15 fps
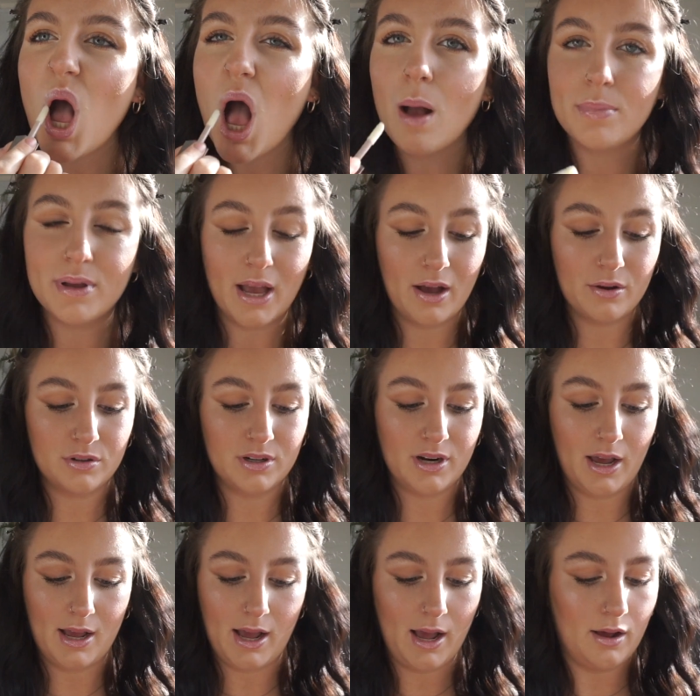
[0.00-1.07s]
But yeah, on a
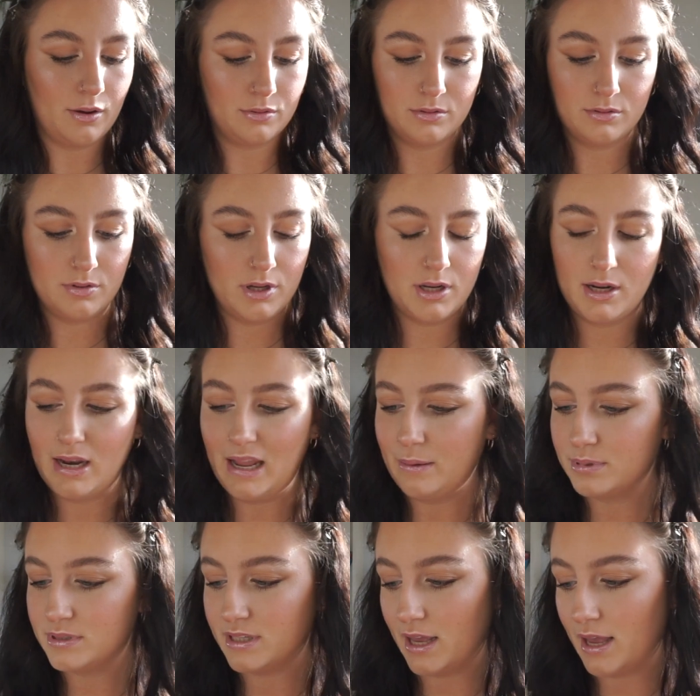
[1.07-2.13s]
night out,
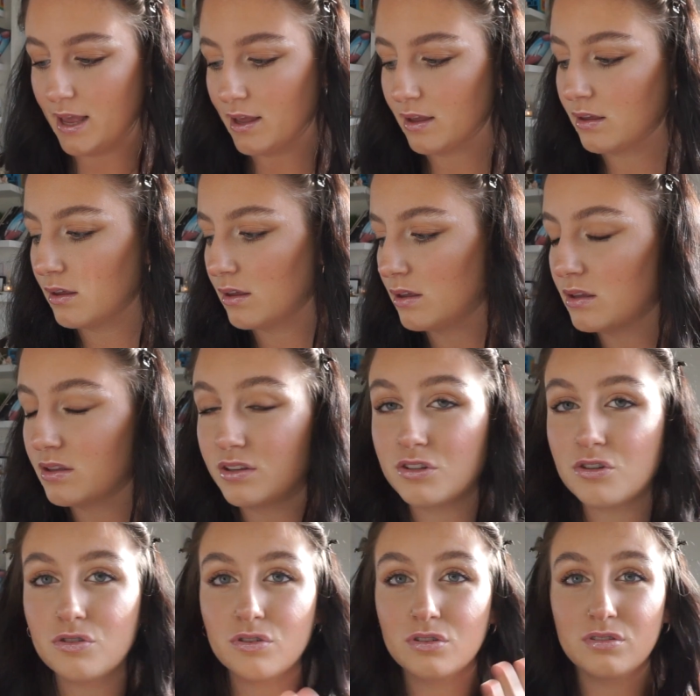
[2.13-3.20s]
lipstick, you're
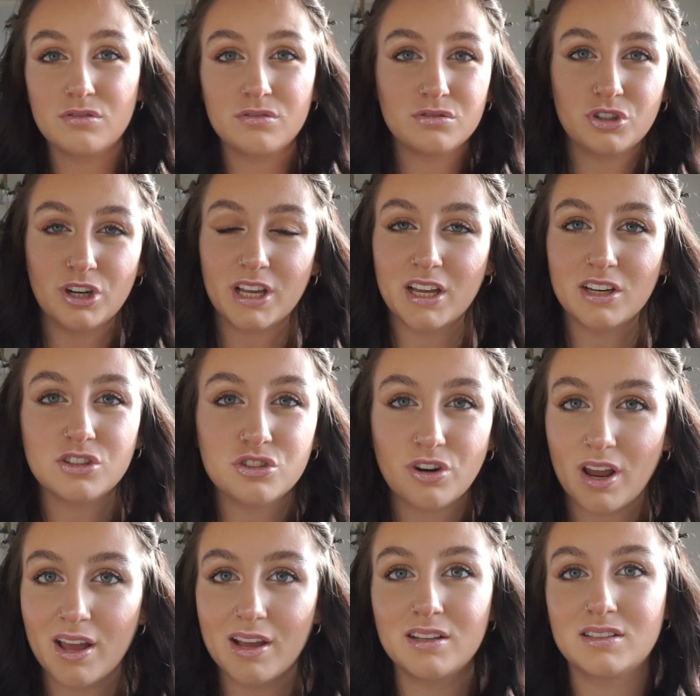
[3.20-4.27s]
drinking
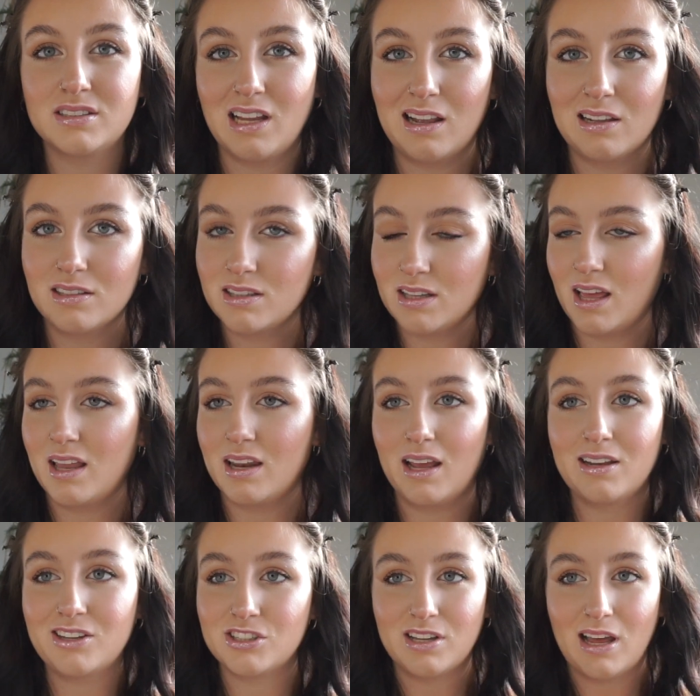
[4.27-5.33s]
drinks, dancing,
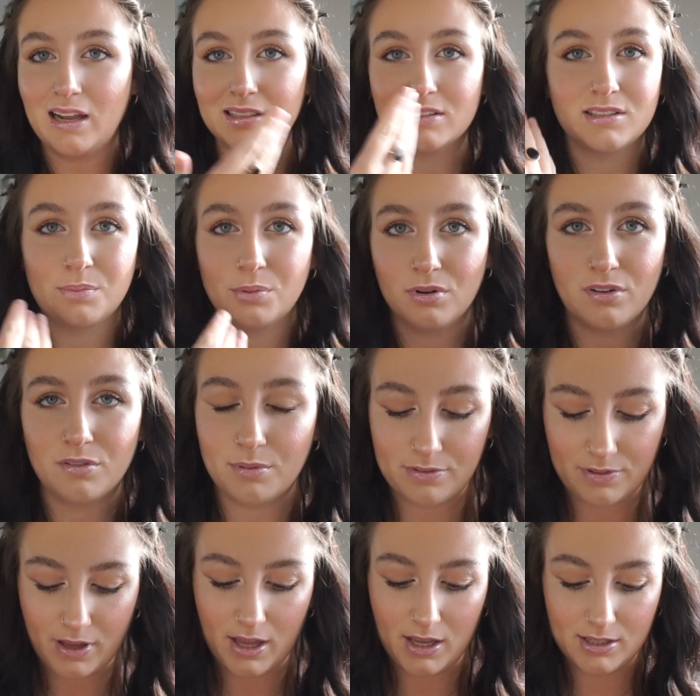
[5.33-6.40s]
it just ends up all over my
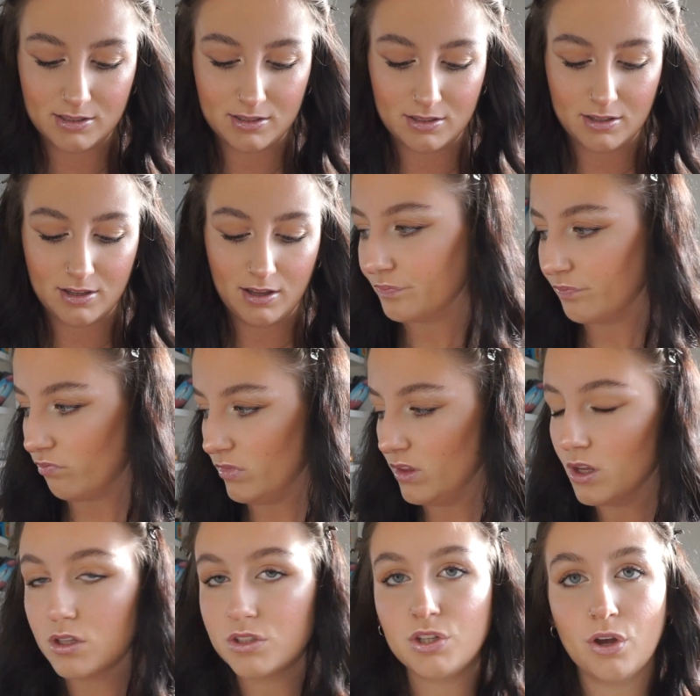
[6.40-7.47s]
face.
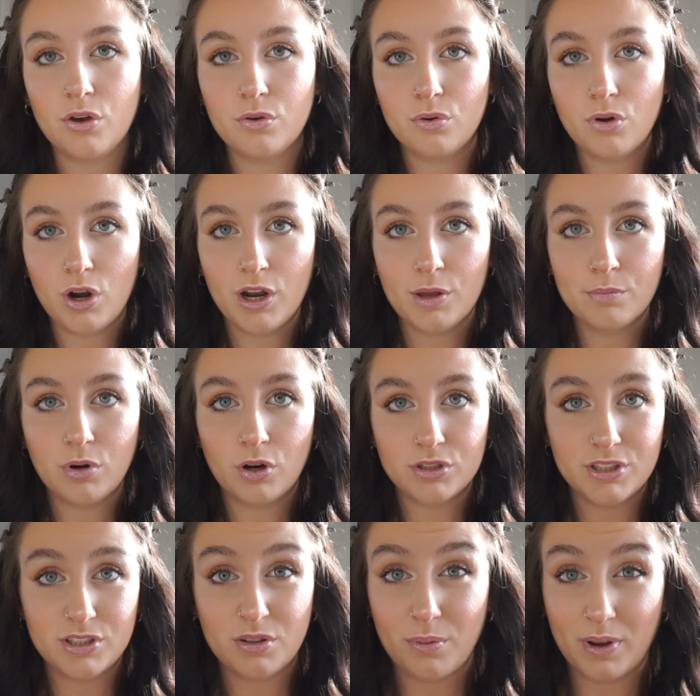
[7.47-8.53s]
So lip gloss
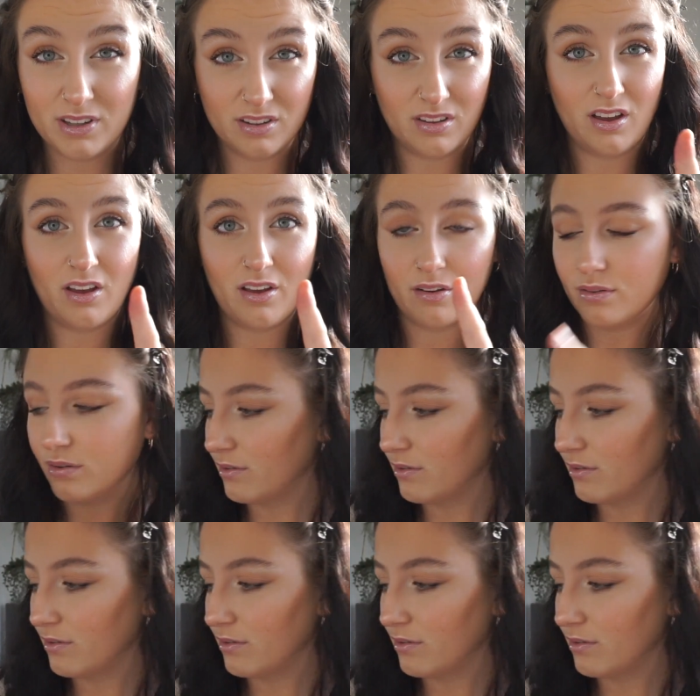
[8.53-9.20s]
is the way to go.